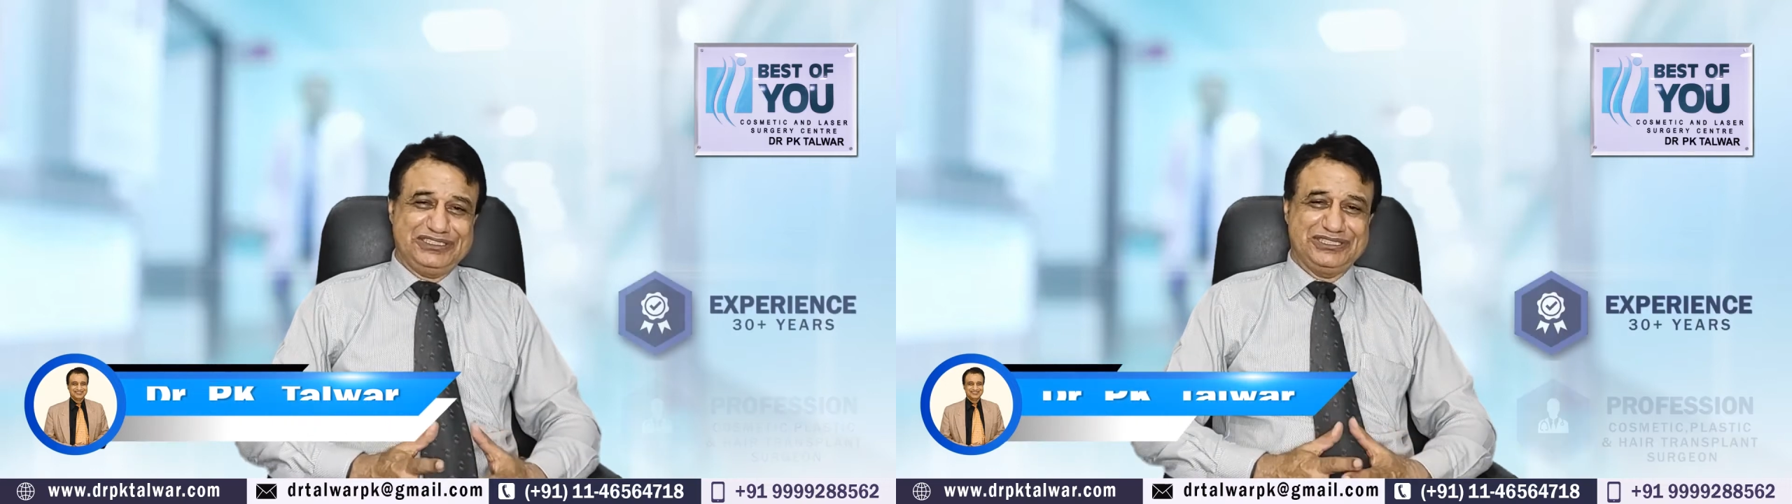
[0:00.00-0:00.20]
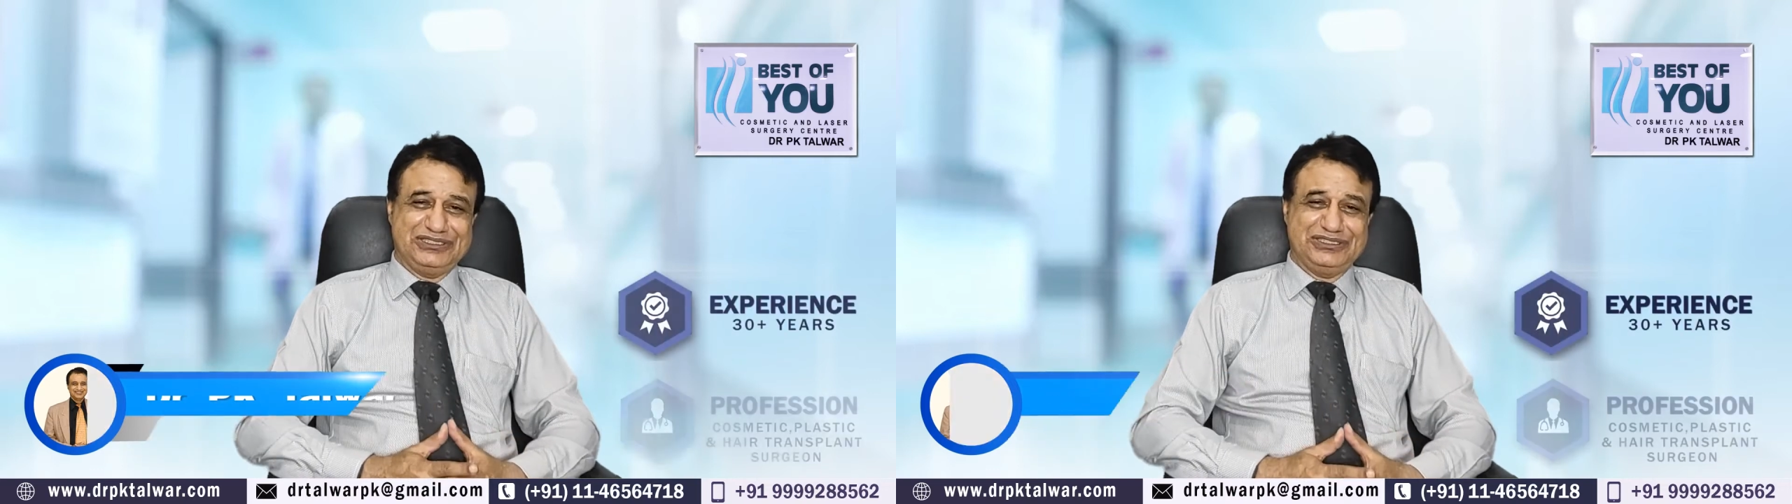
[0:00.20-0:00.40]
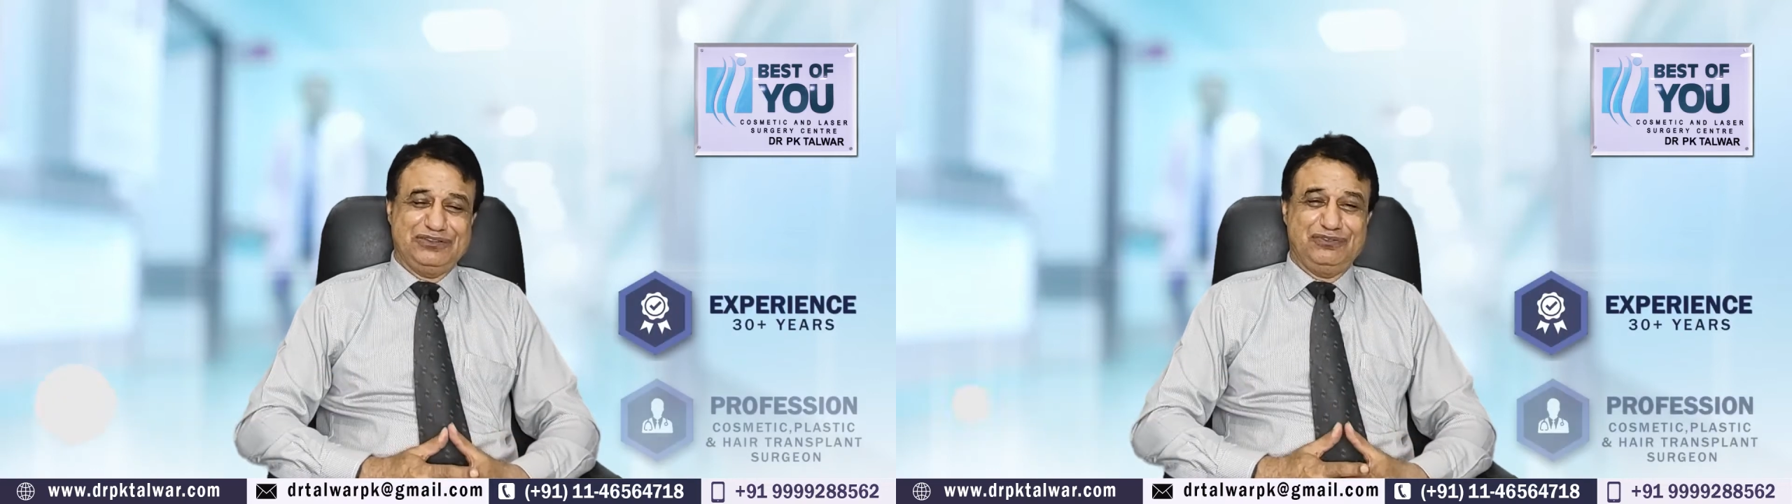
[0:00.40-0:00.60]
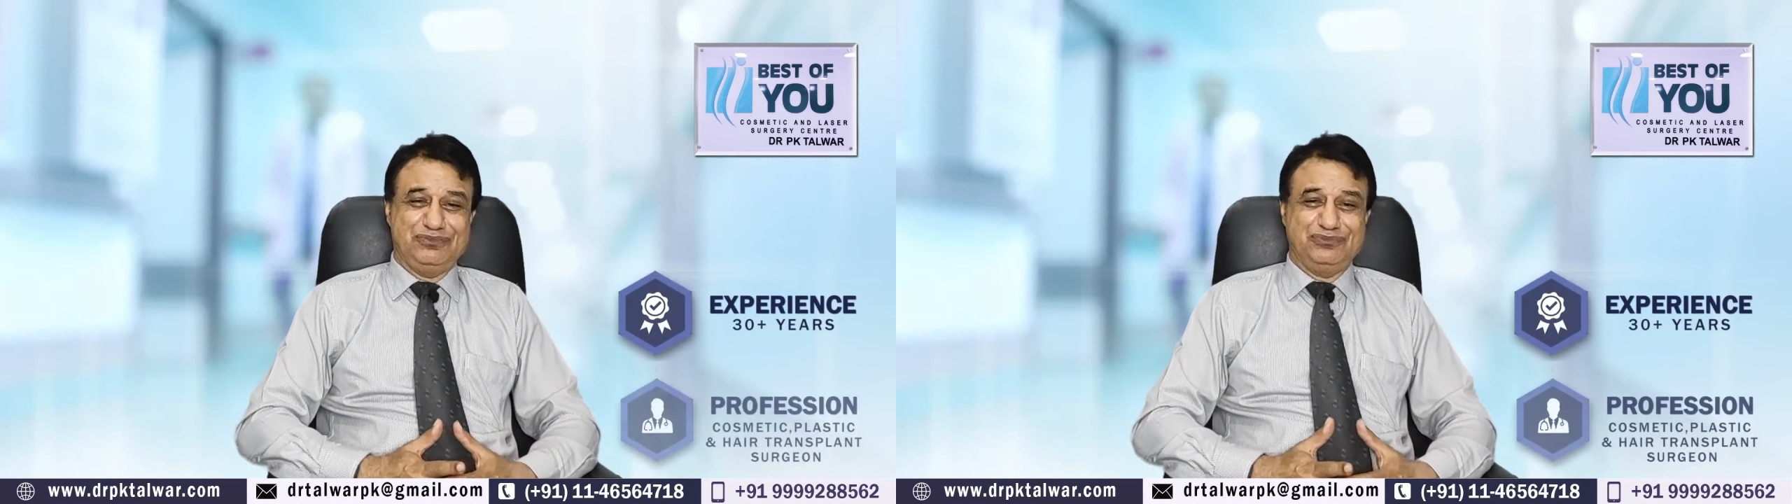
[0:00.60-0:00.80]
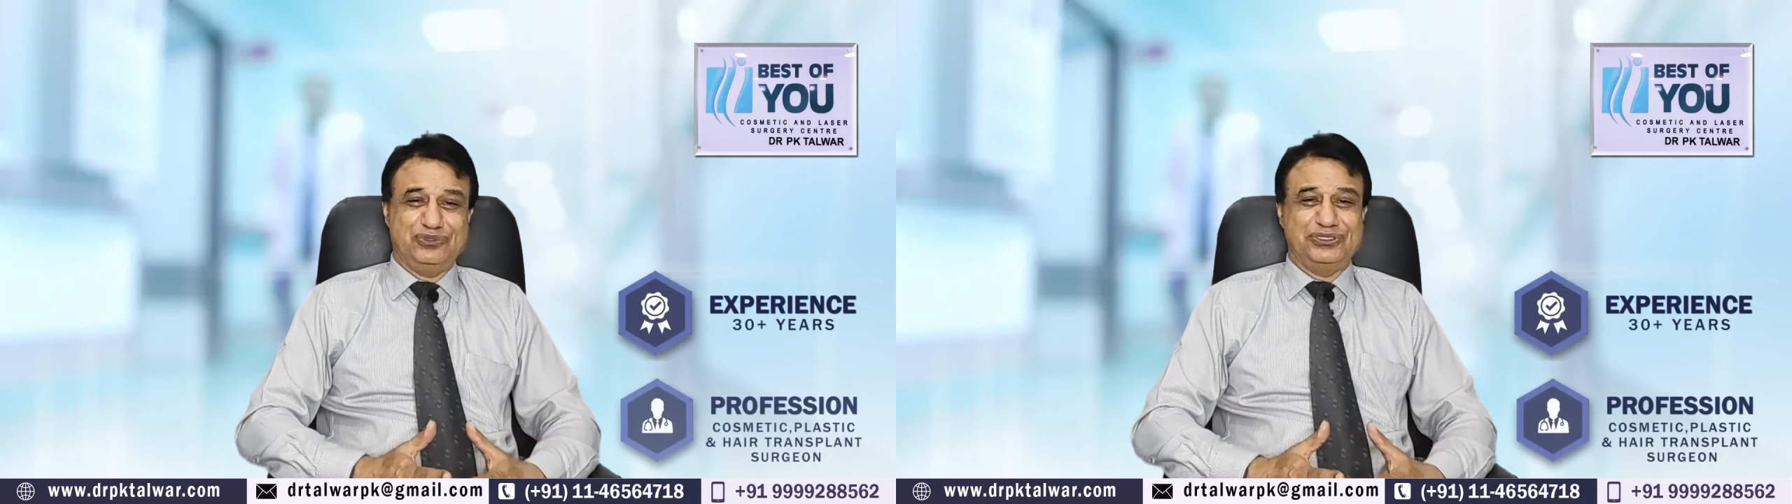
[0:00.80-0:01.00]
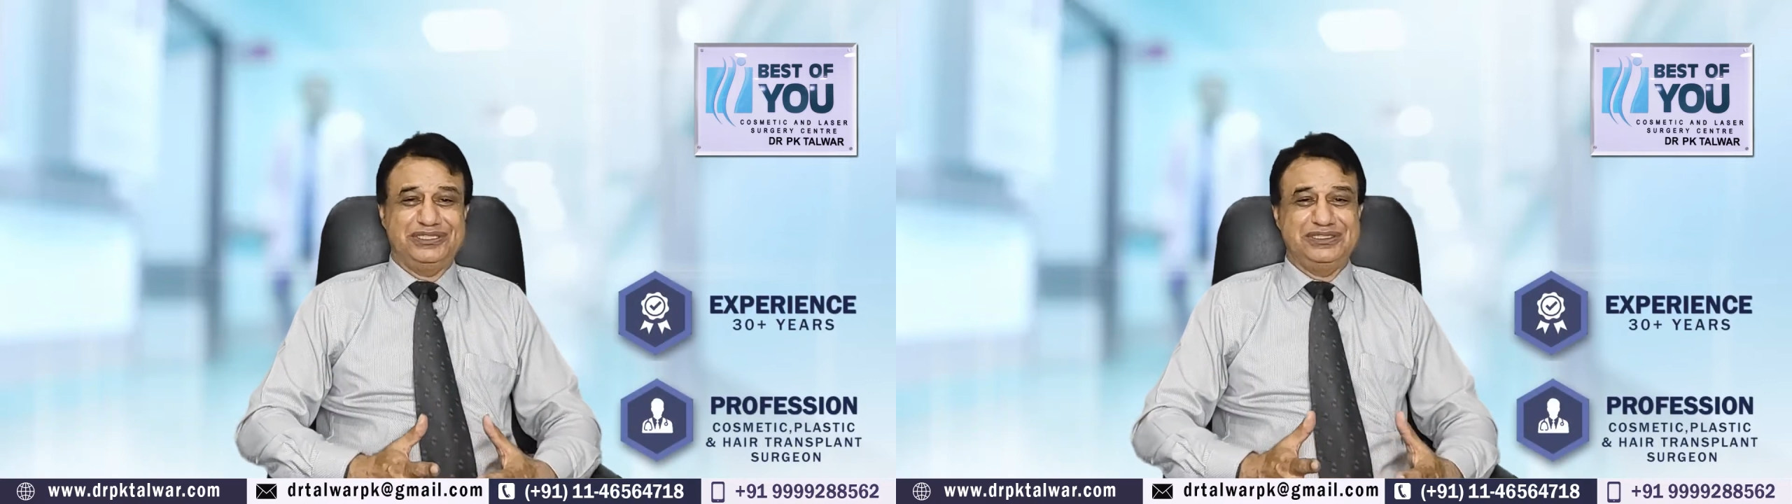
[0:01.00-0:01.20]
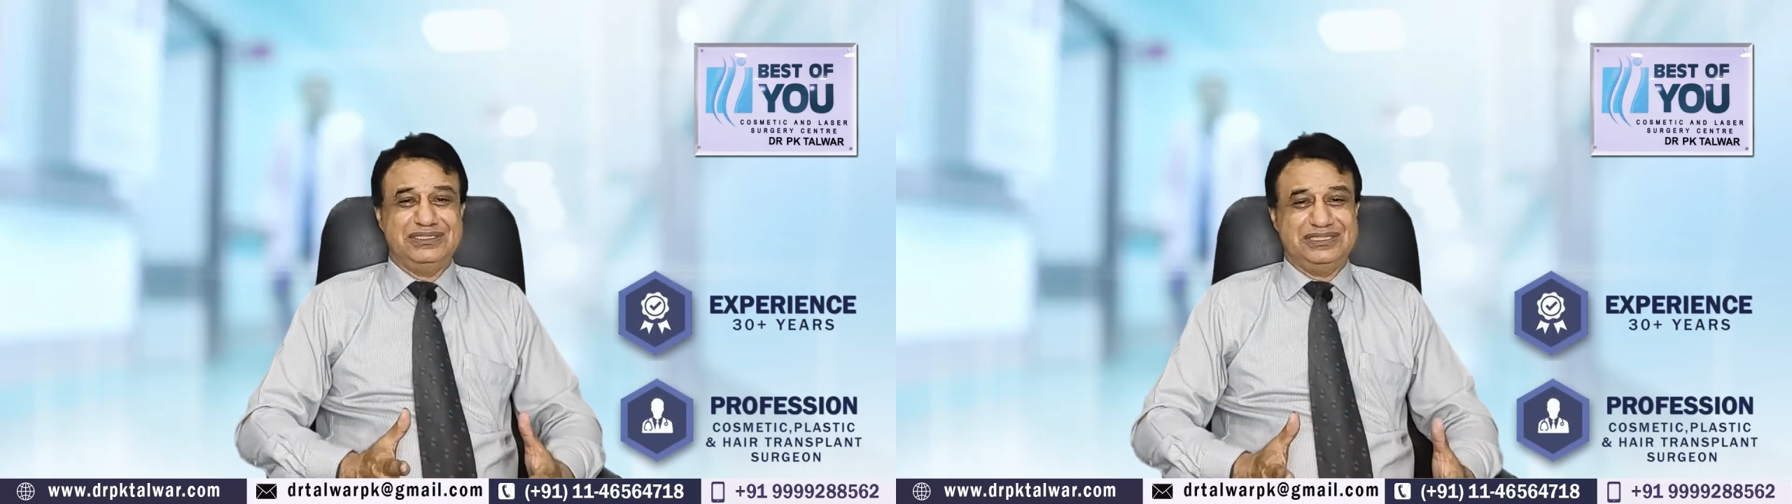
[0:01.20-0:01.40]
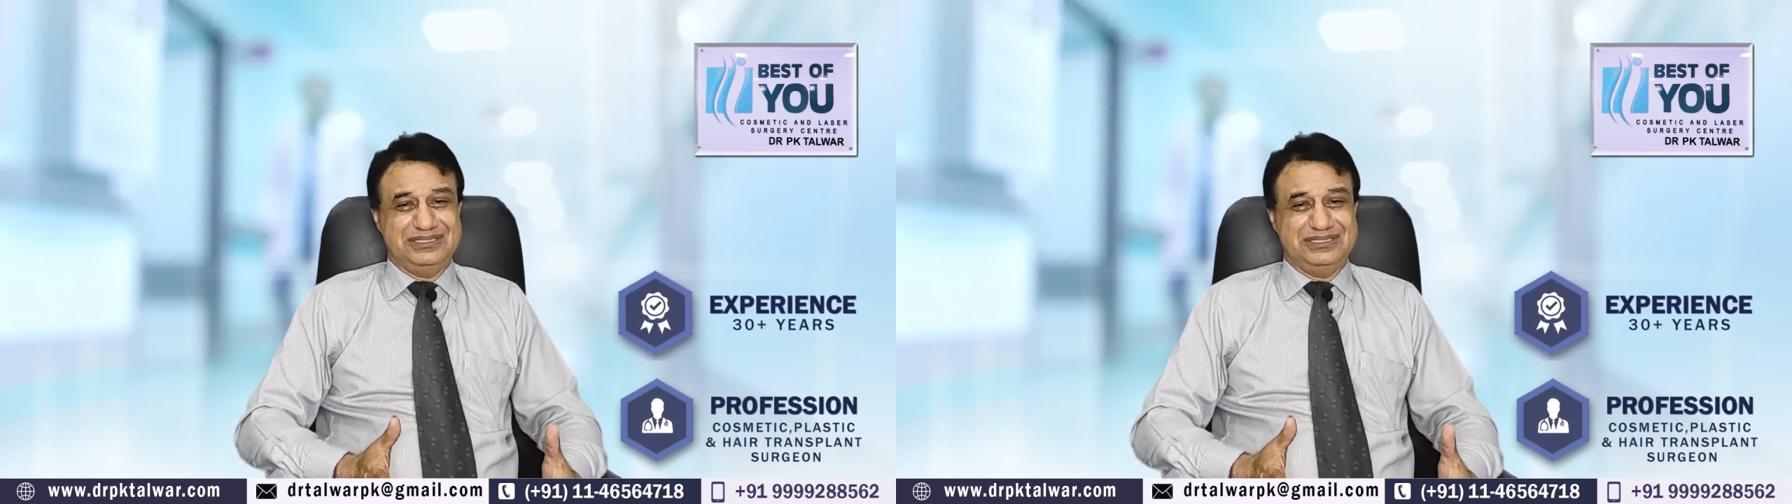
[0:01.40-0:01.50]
surgery for more than